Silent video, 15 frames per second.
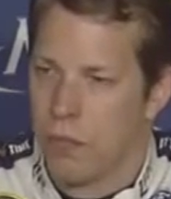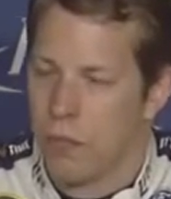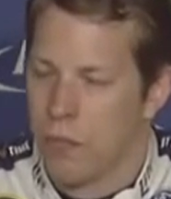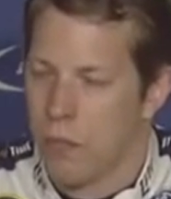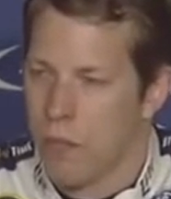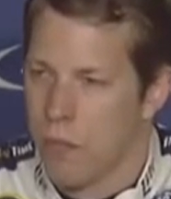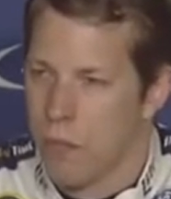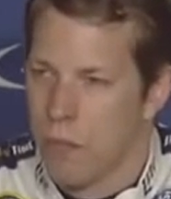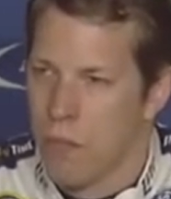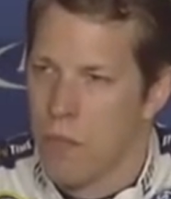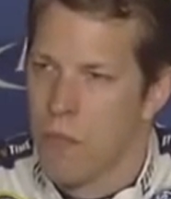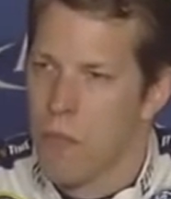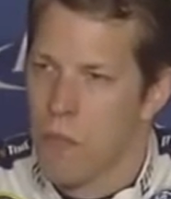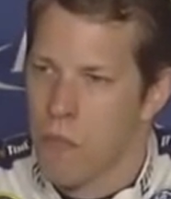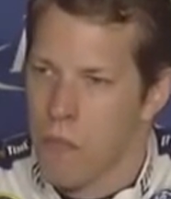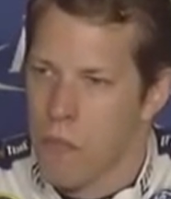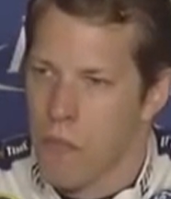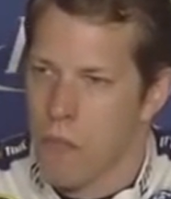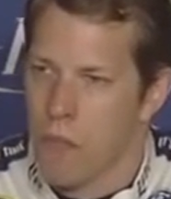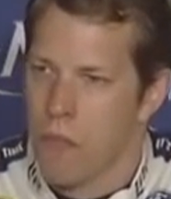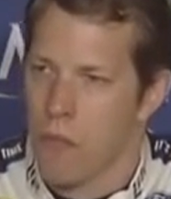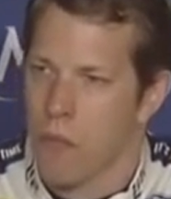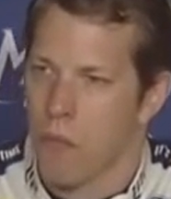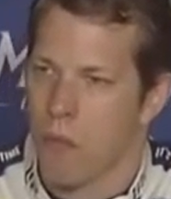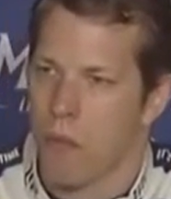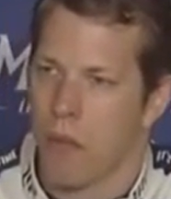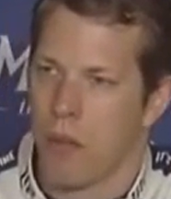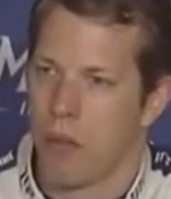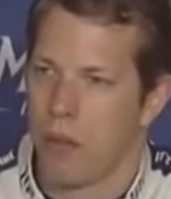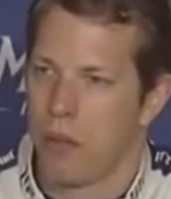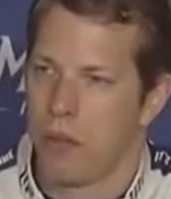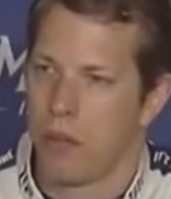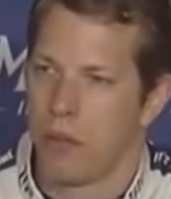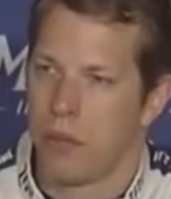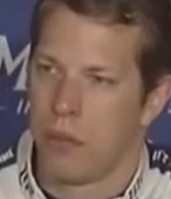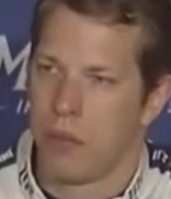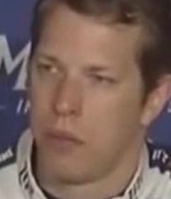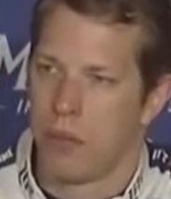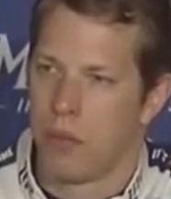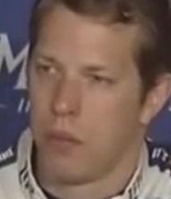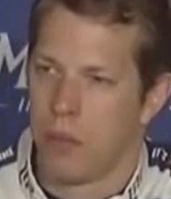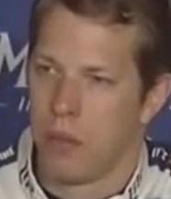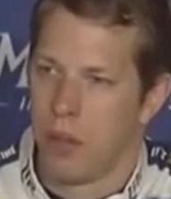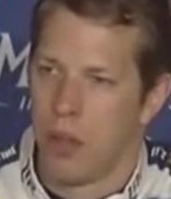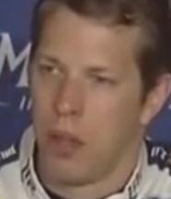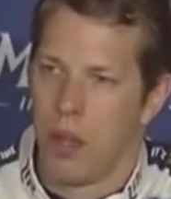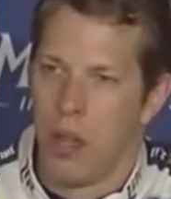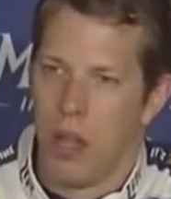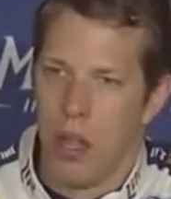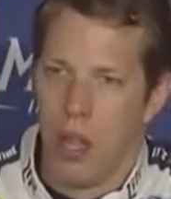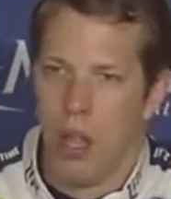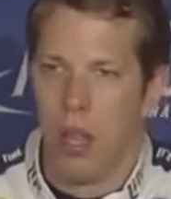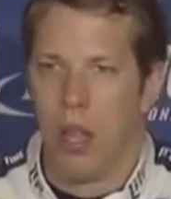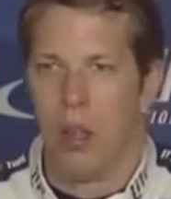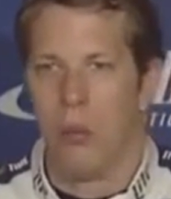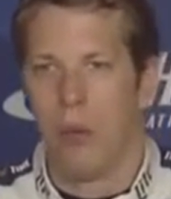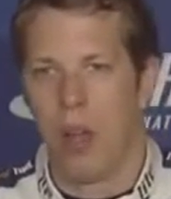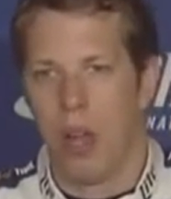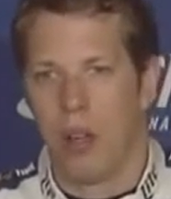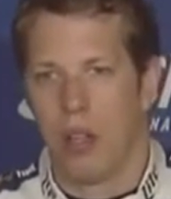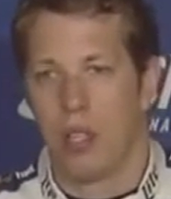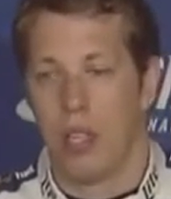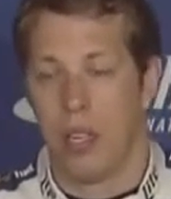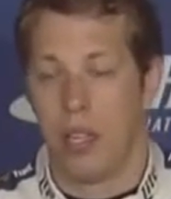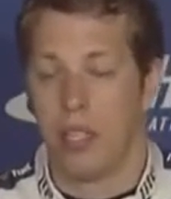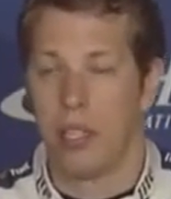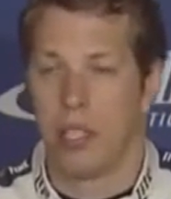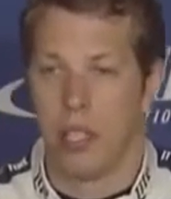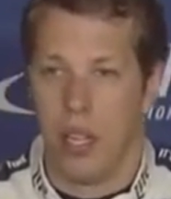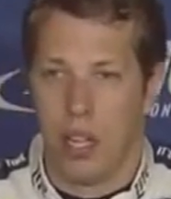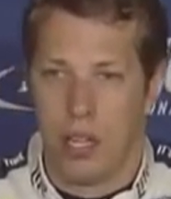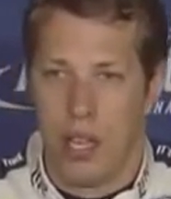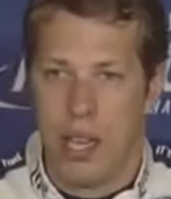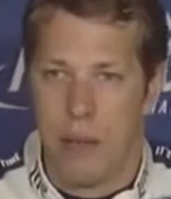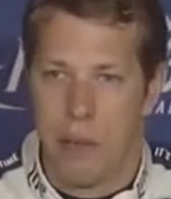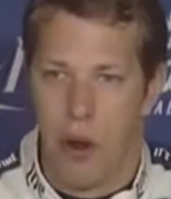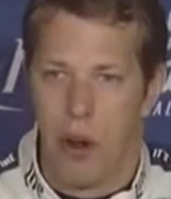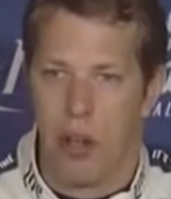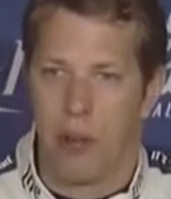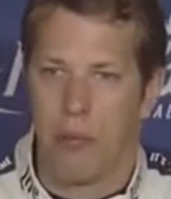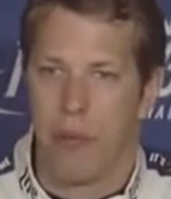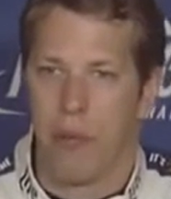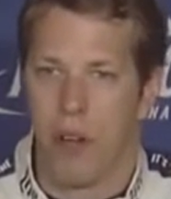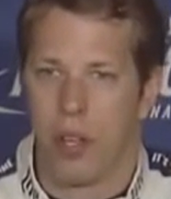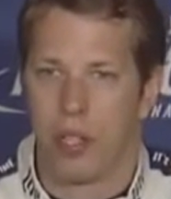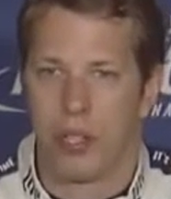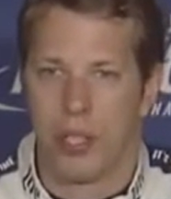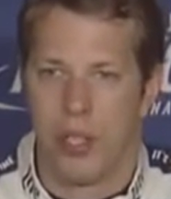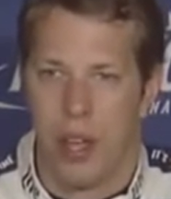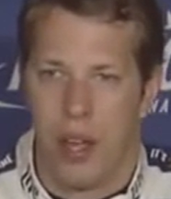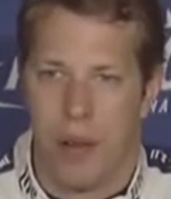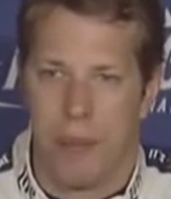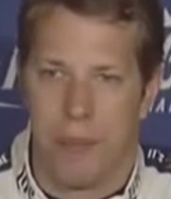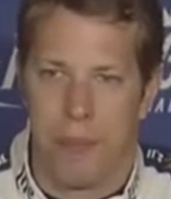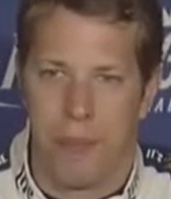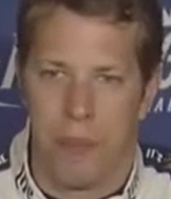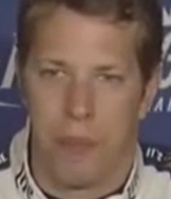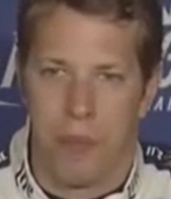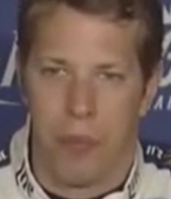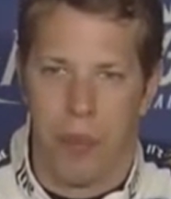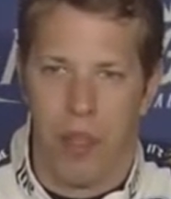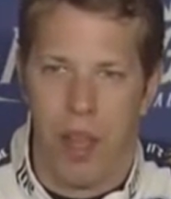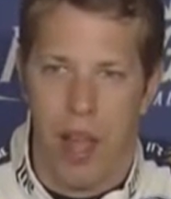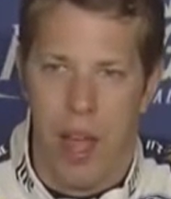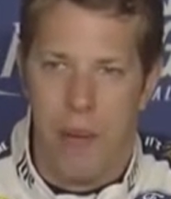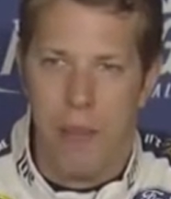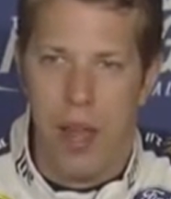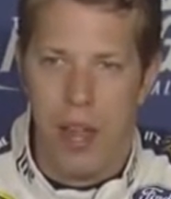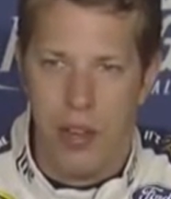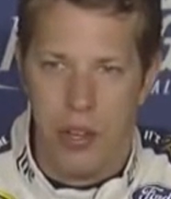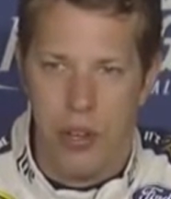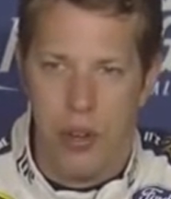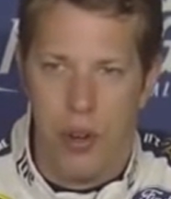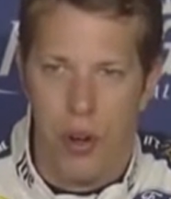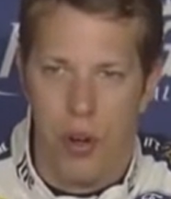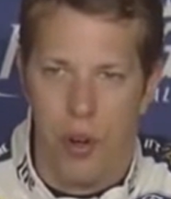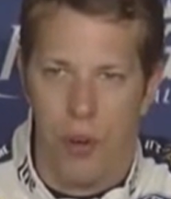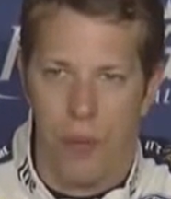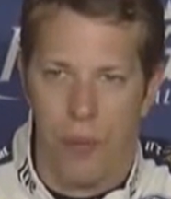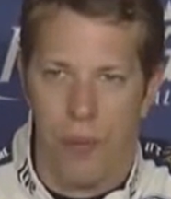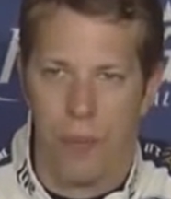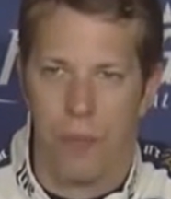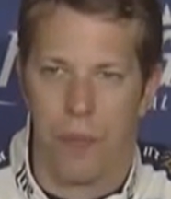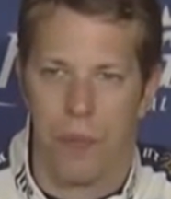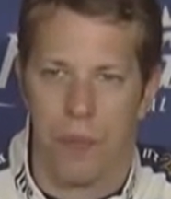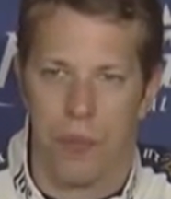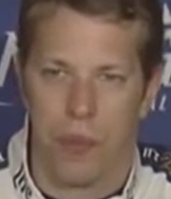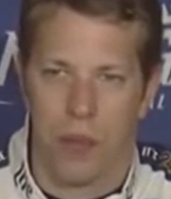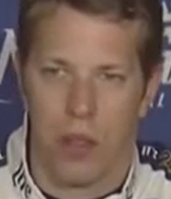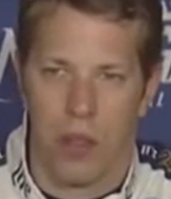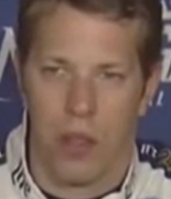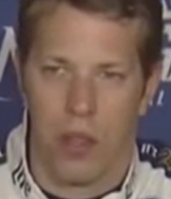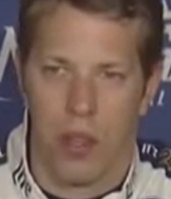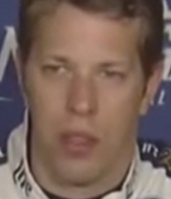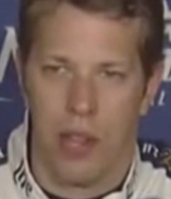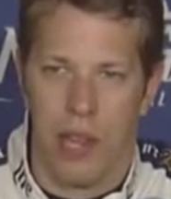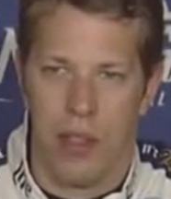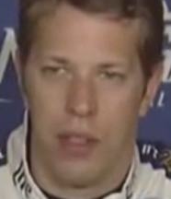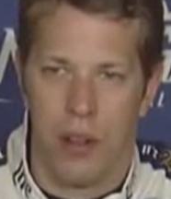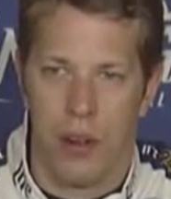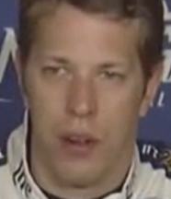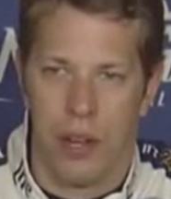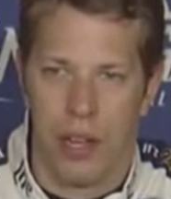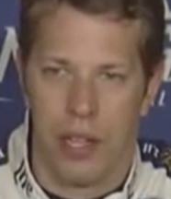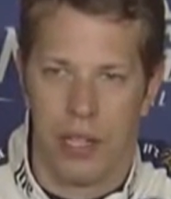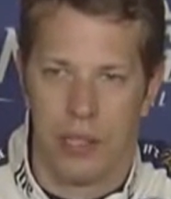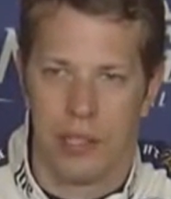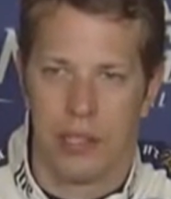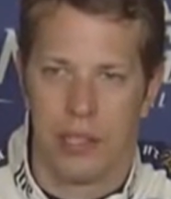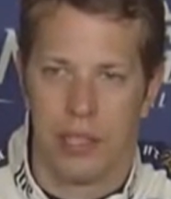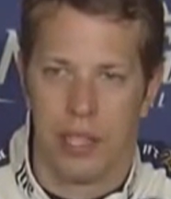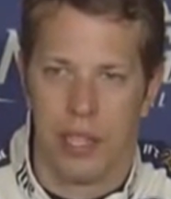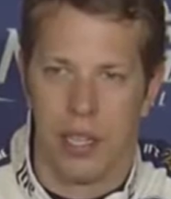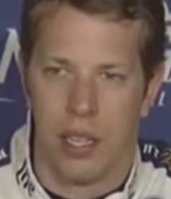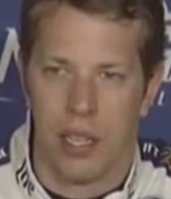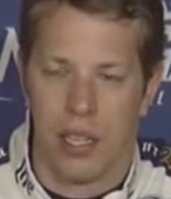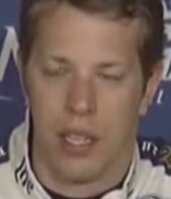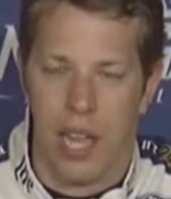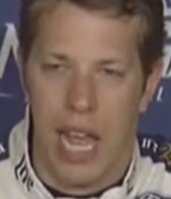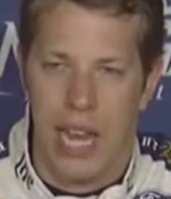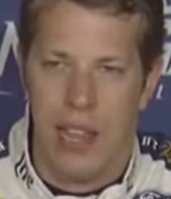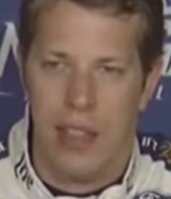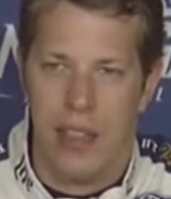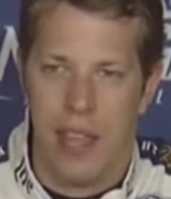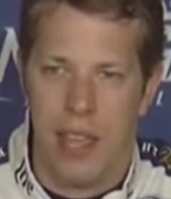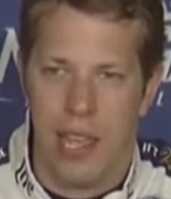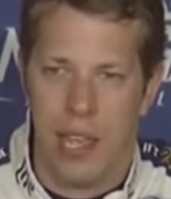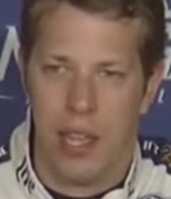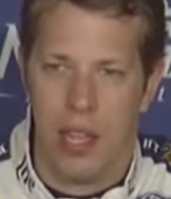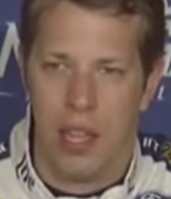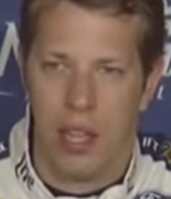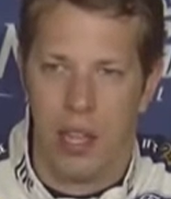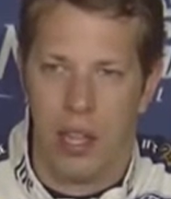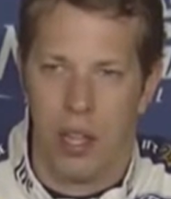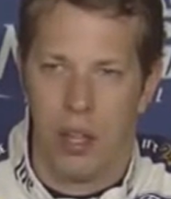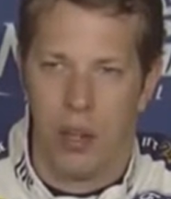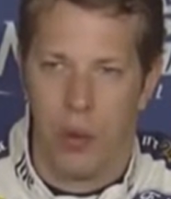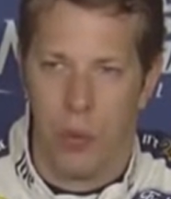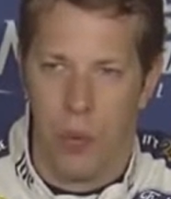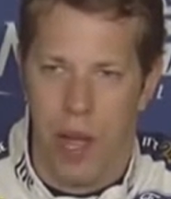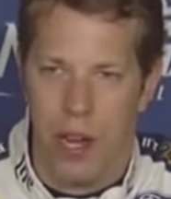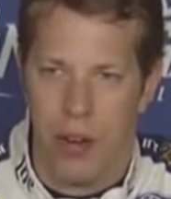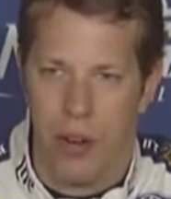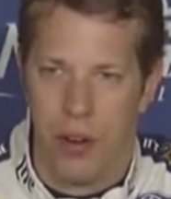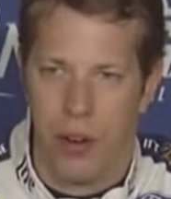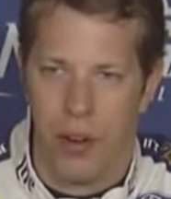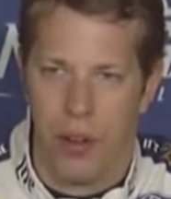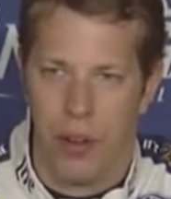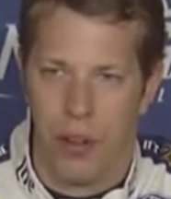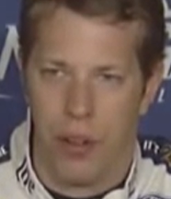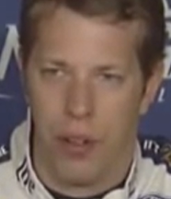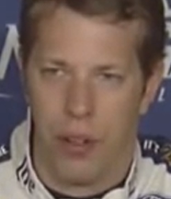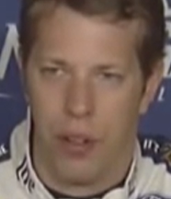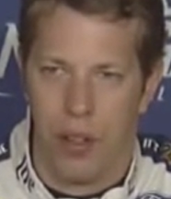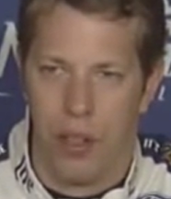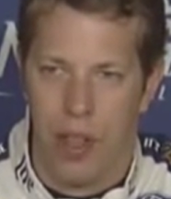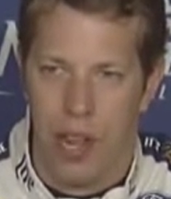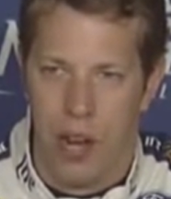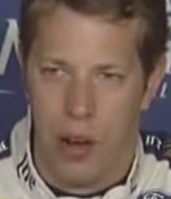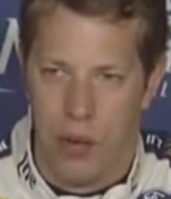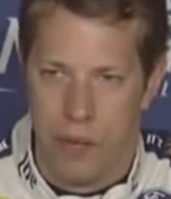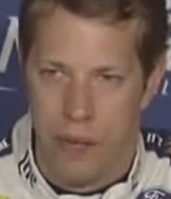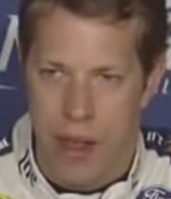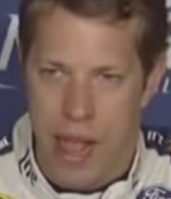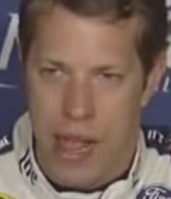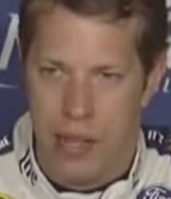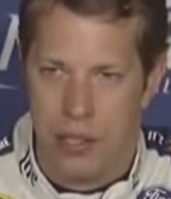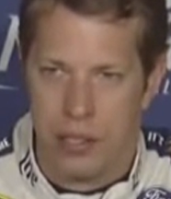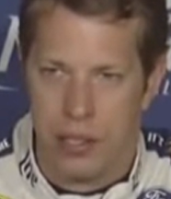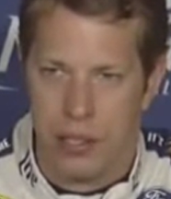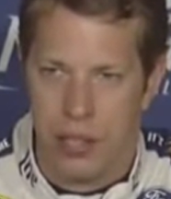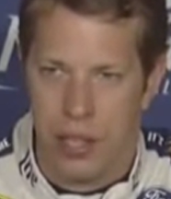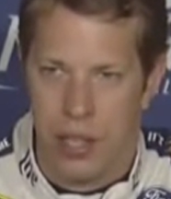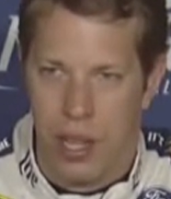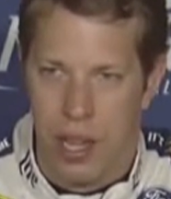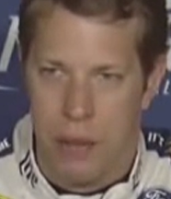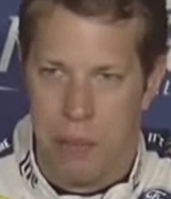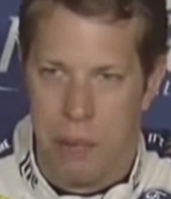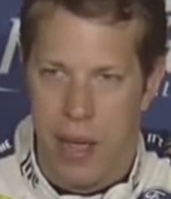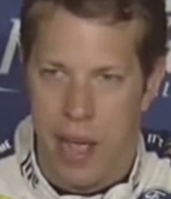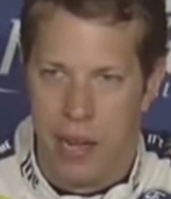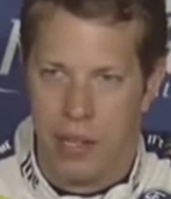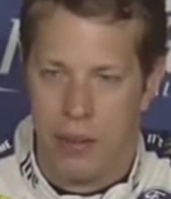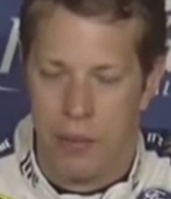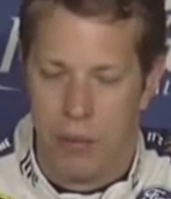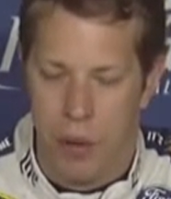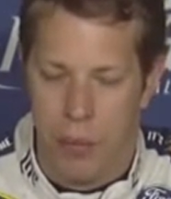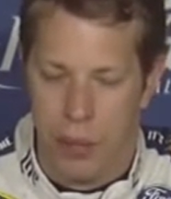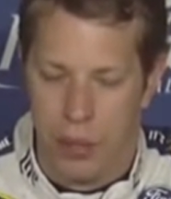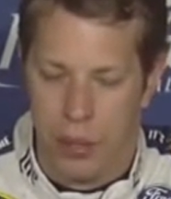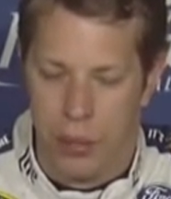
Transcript: to be a valuable asset to NASCAR coming back to Detroit? Well, it is a key market for us. Um, I'm not sure that there is anything greater than our fans to the impact of what we